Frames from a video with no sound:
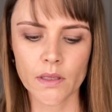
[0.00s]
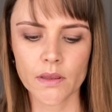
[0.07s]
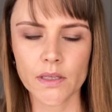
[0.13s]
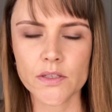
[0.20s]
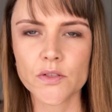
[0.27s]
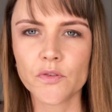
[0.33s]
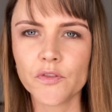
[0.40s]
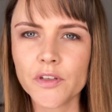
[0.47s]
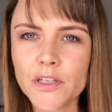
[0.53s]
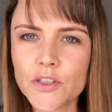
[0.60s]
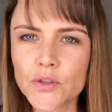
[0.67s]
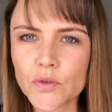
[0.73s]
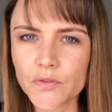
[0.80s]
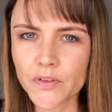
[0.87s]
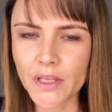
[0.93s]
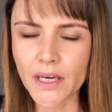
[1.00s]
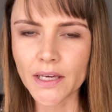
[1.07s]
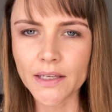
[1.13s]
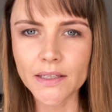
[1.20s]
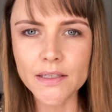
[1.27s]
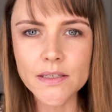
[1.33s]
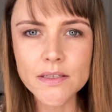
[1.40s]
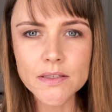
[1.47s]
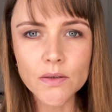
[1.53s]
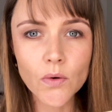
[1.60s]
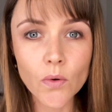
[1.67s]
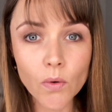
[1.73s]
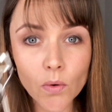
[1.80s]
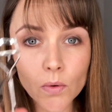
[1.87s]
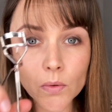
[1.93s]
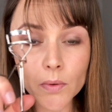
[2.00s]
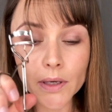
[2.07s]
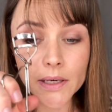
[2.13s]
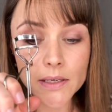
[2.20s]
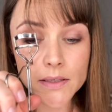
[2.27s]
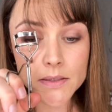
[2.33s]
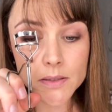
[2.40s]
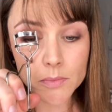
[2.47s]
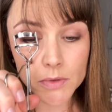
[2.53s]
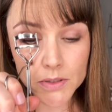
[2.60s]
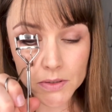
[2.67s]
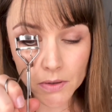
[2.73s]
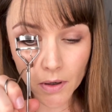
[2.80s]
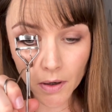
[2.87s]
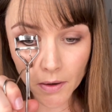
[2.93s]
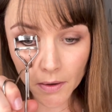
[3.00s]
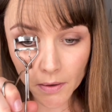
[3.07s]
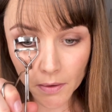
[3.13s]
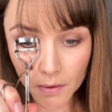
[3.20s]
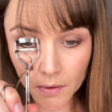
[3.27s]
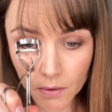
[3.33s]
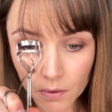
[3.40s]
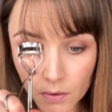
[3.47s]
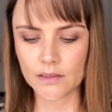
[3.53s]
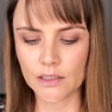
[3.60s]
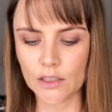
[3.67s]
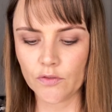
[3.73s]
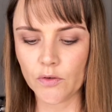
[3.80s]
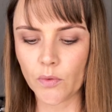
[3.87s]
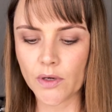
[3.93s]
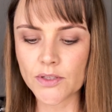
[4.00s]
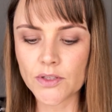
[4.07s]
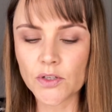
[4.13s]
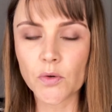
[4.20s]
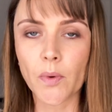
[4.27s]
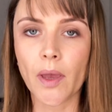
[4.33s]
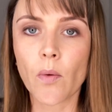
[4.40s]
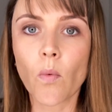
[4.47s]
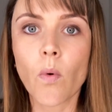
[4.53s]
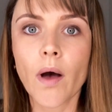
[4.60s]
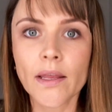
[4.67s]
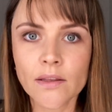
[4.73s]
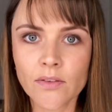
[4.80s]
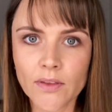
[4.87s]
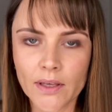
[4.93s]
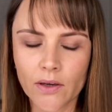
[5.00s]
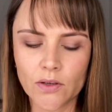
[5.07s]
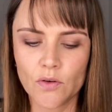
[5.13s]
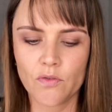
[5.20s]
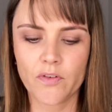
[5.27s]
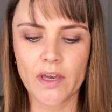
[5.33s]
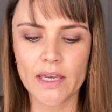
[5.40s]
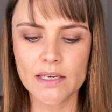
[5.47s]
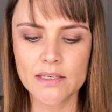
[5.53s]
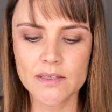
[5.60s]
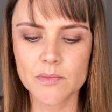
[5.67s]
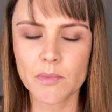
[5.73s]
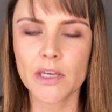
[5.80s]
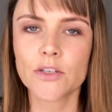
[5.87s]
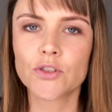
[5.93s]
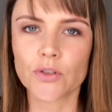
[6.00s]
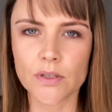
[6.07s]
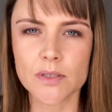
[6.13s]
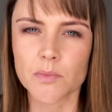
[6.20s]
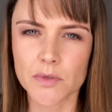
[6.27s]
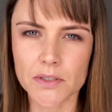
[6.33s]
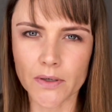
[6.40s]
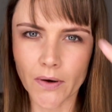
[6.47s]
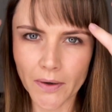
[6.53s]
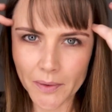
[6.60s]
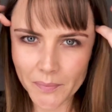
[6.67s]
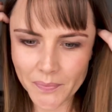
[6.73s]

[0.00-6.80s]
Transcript: Then to finish off the eyes, always mascara. If you wanted to wear one thing on your face, make sure it's mascara.